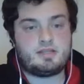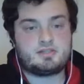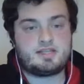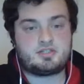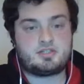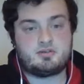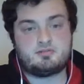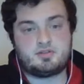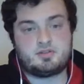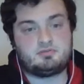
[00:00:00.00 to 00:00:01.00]
Sancho
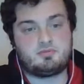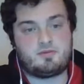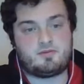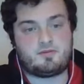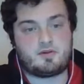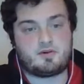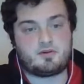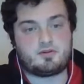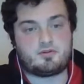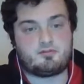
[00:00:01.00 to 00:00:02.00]
will
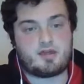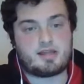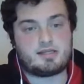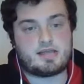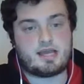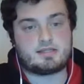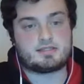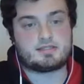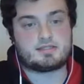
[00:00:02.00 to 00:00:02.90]
for the right-hand